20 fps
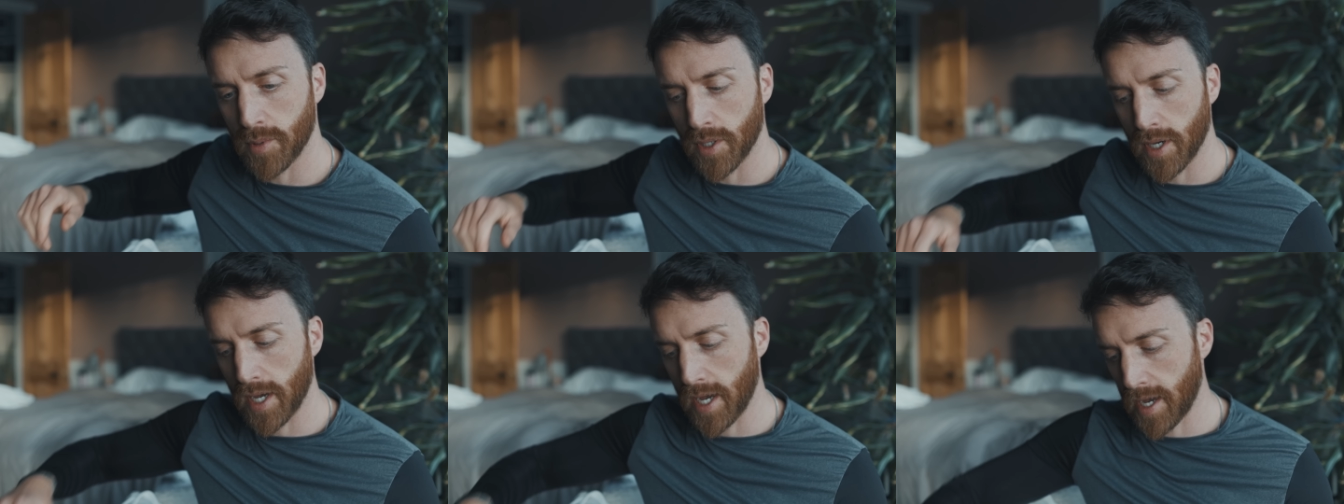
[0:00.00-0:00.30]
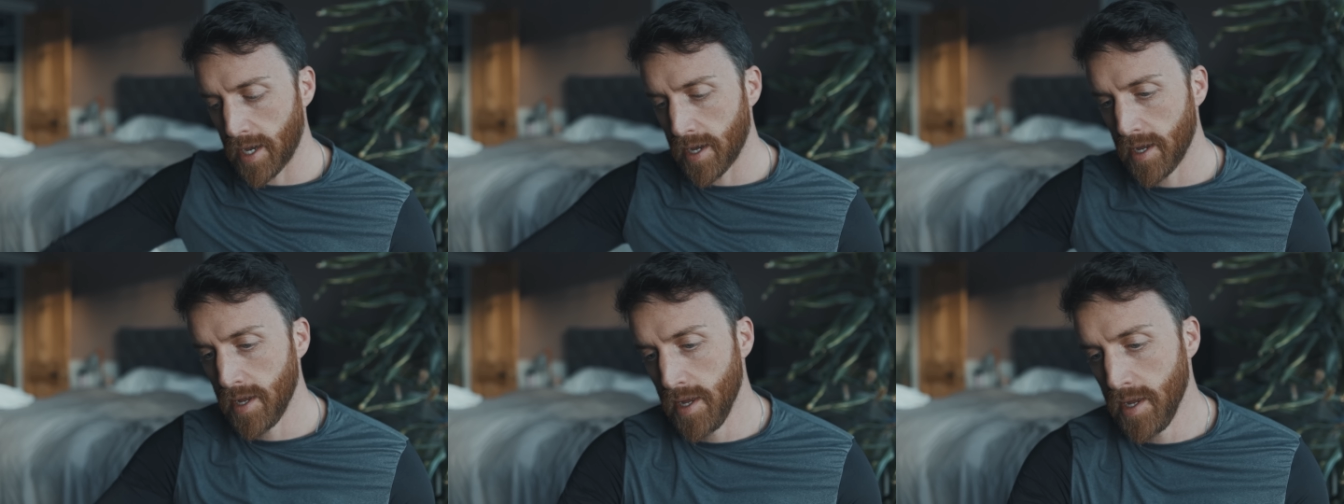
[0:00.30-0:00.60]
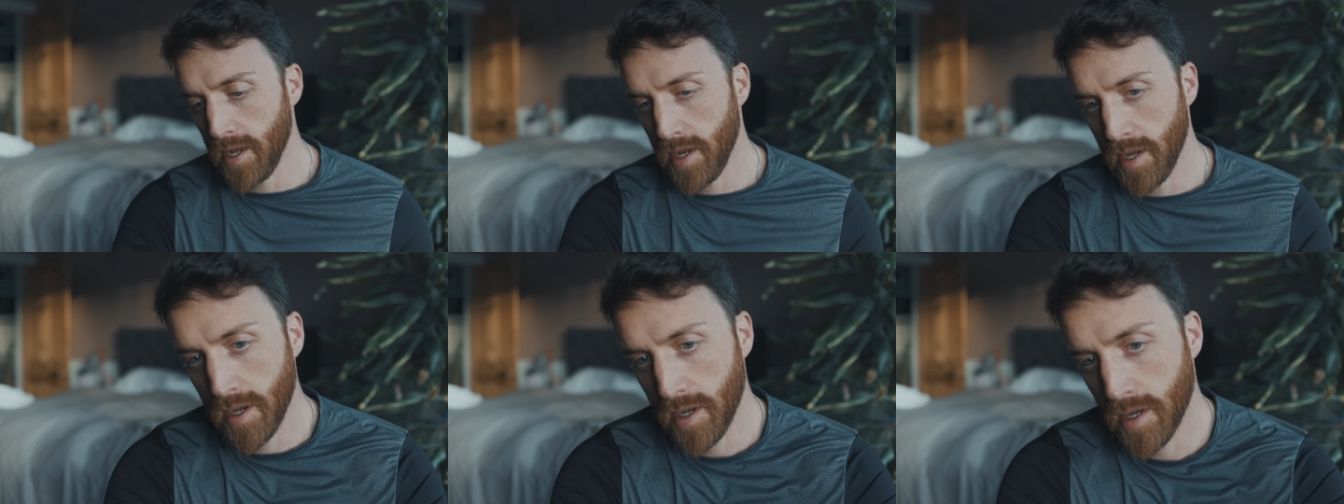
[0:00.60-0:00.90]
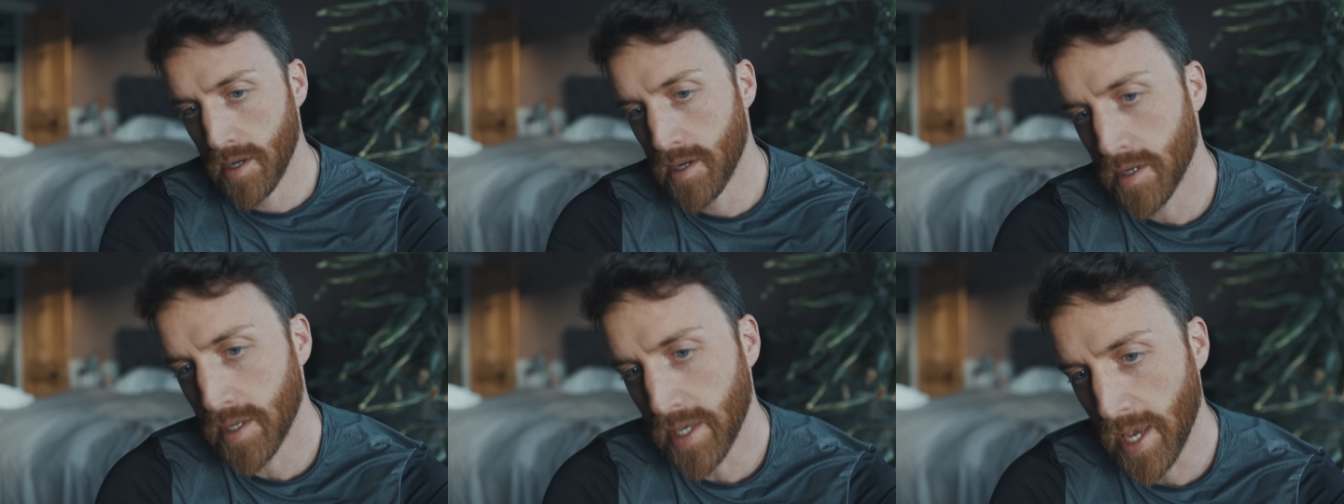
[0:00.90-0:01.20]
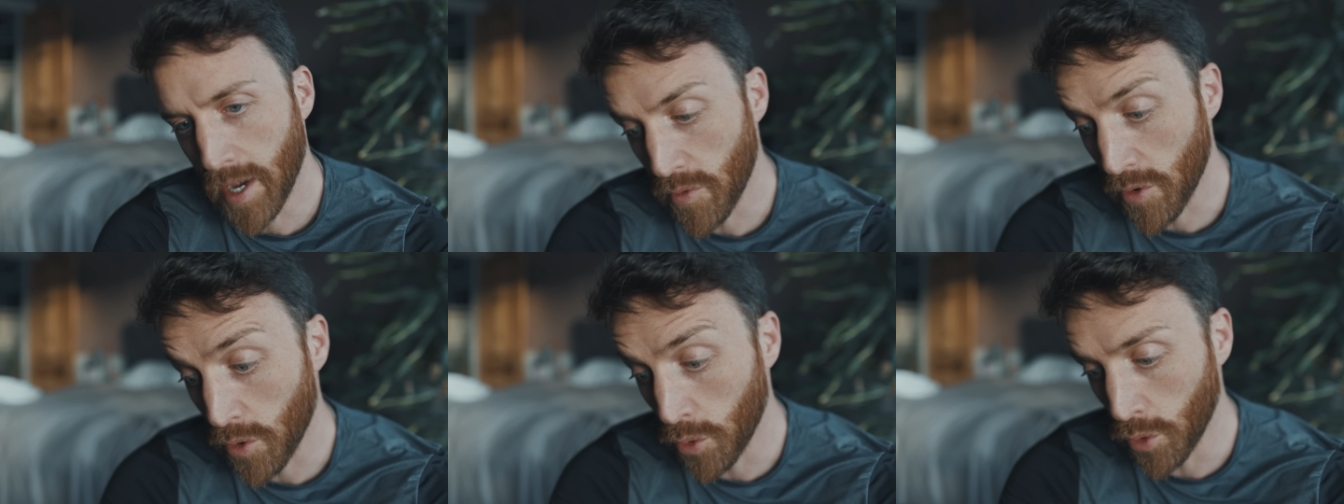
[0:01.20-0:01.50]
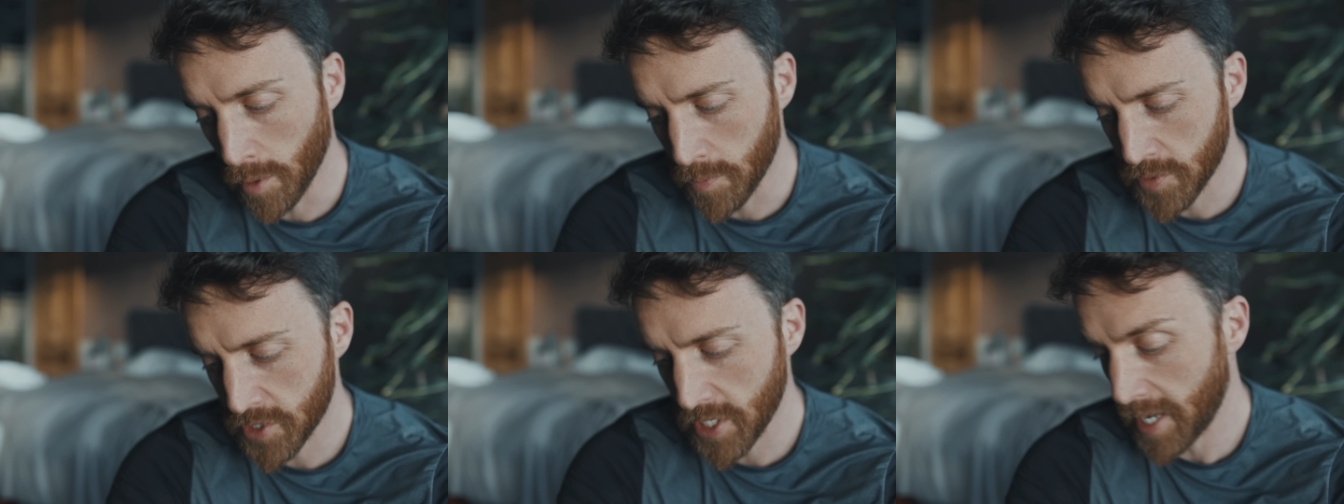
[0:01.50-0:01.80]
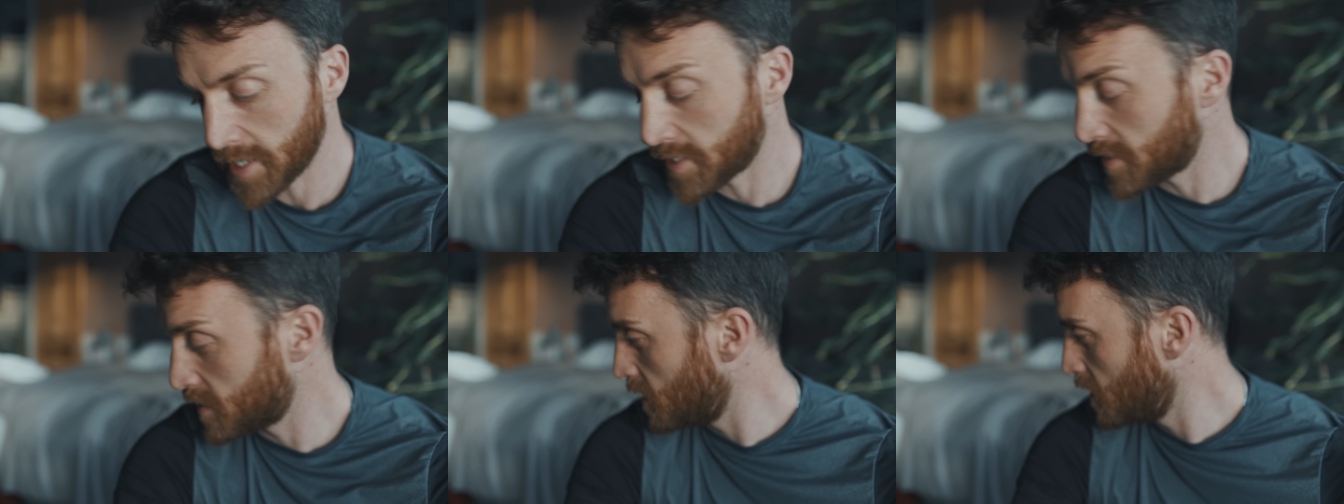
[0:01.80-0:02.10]
But uh, yeah, we're all
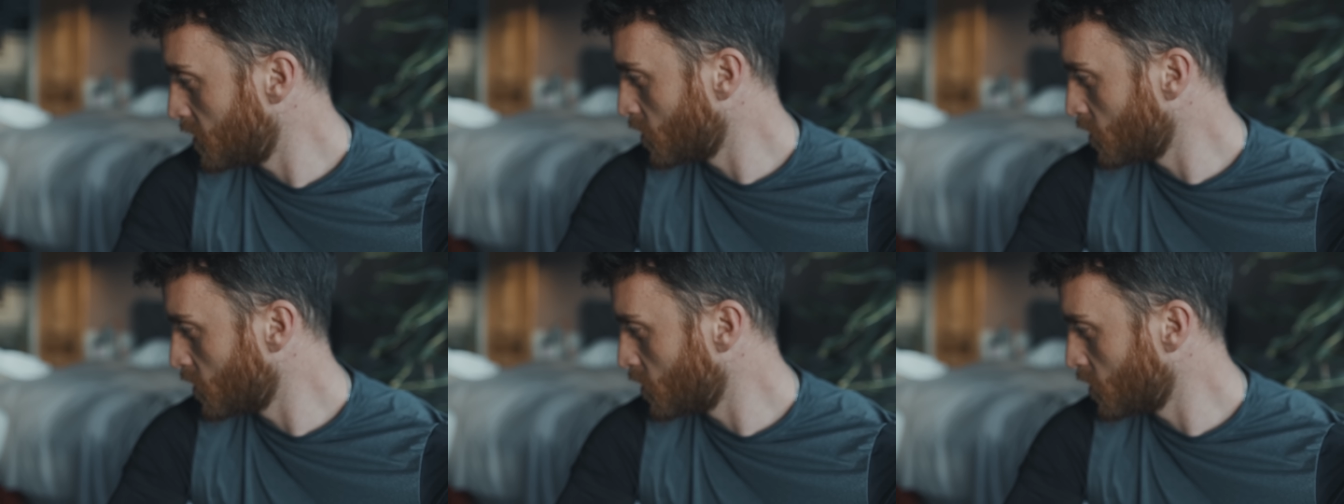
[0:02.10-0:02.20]
obsessed.